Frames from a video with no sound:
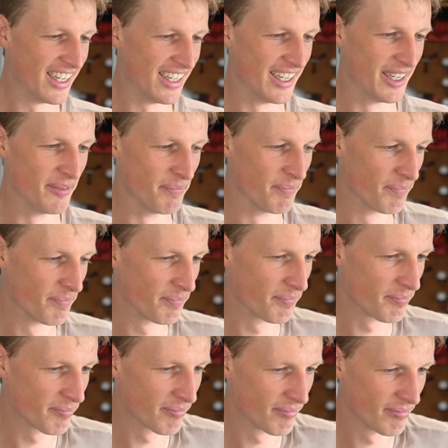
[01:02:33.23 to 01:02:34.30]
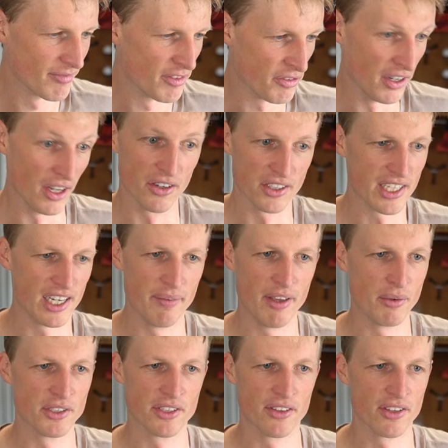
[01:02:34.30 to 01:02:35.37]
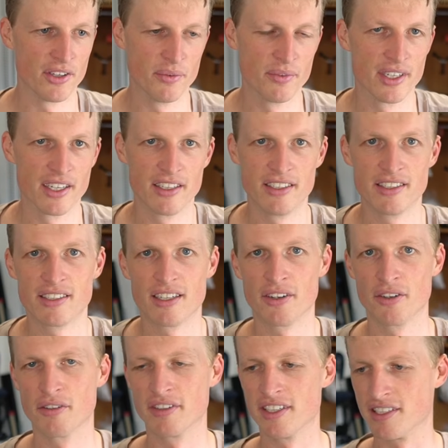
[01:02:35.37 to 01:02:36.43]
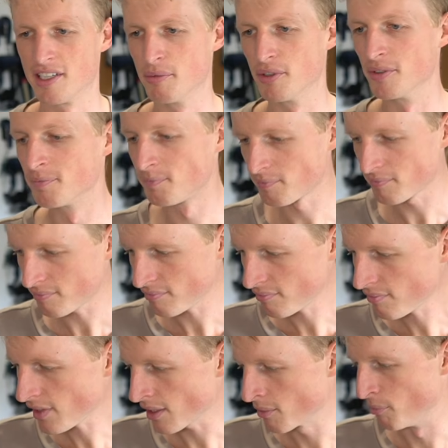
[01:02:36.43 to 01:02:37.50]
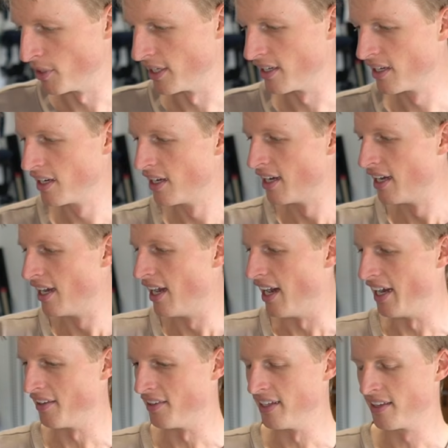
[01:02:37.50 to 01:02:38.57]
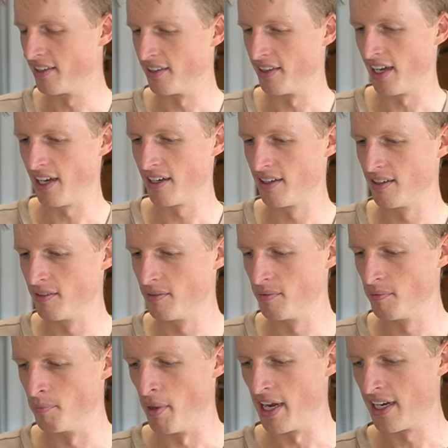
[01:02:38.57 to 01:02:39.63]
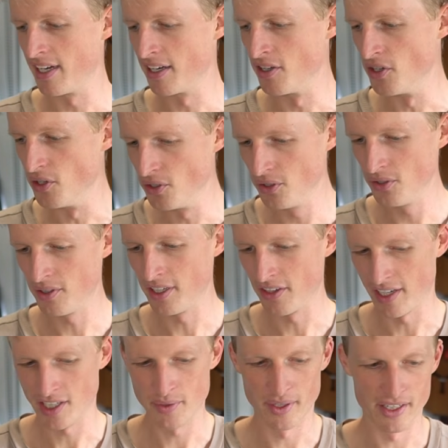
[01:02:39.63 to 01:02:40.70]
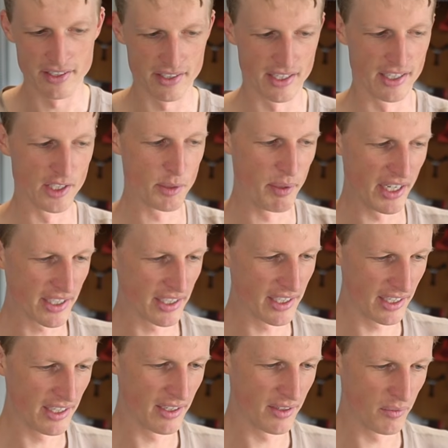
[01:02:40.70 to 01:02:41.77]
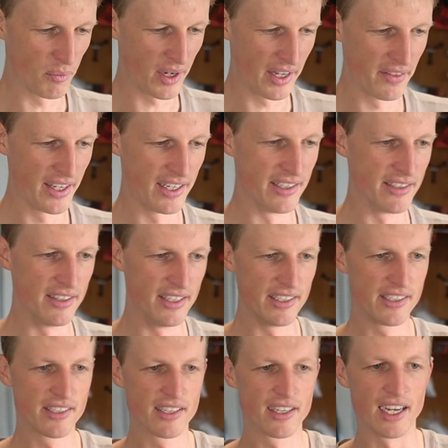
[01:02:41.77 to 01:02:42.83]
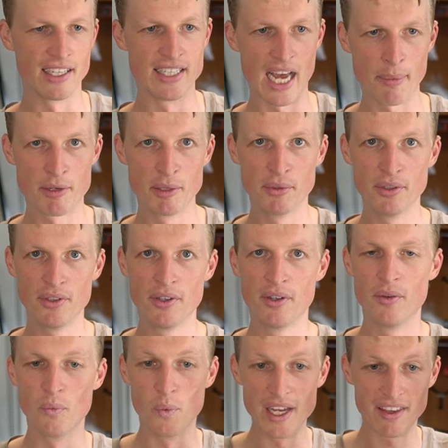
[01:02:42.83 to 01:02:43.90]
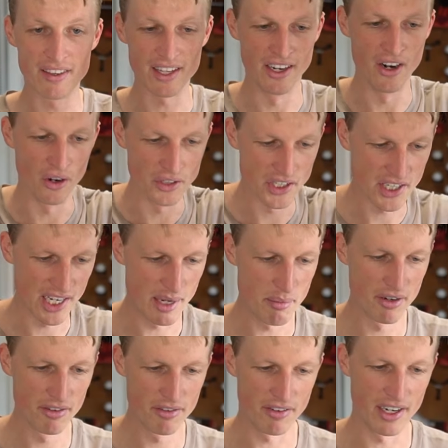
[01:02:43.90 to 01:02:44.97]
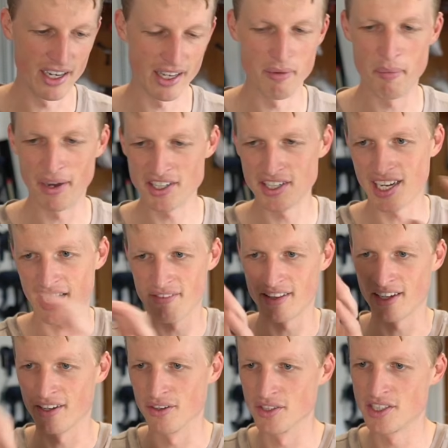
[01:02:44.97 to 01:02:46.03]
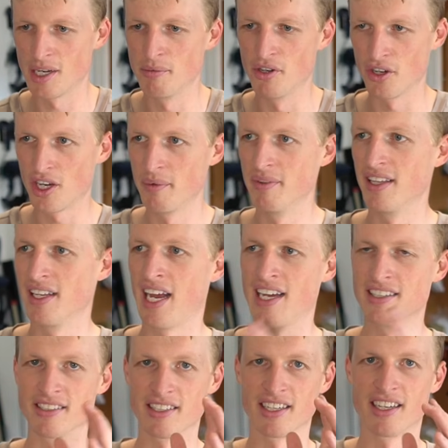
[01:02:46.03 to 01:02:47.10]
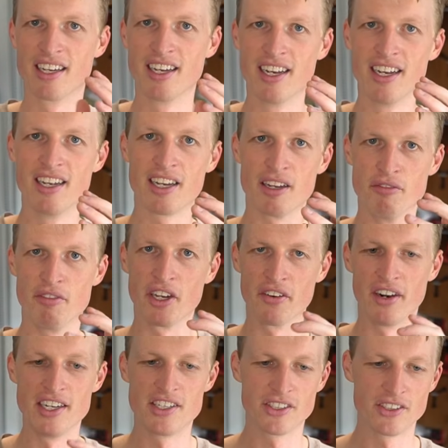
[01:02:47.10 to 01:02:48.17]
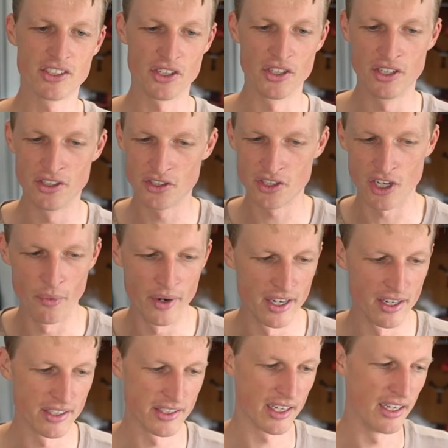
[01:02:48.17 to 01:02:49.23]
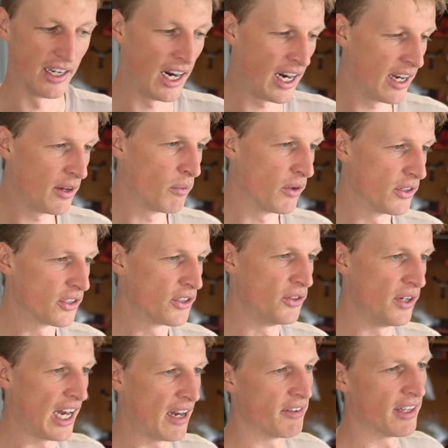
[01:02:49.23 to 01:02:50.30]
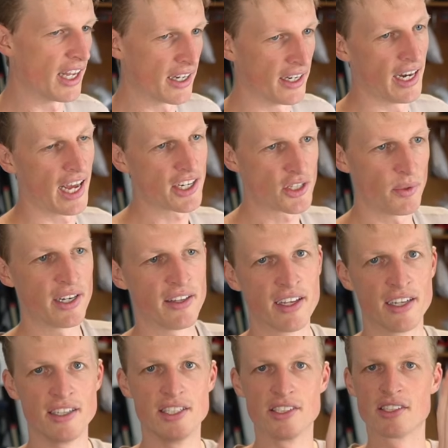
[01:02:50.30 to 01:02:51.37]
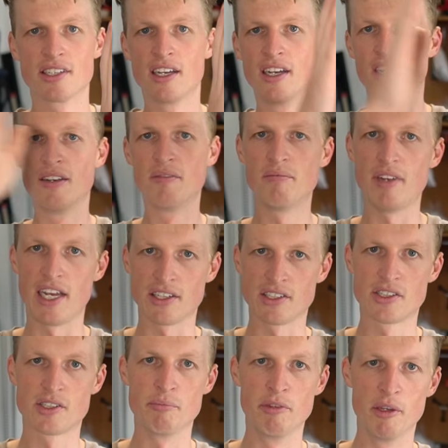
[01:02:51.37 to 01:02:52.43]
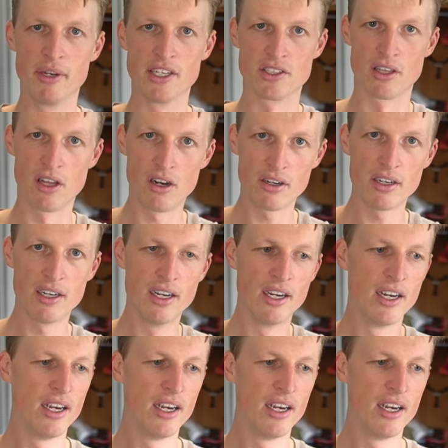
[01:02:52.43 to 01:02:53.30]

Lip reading: For a long time, that was the third one at least. I don't know if it is anymore. But I think that making a new linear actuator design, especially one that is this adaptable with an Onshape file, I'm imagining having like an Onshape document that has like configurations, so you can just go in, you can say, I want to have an actuator that is X millimeters long.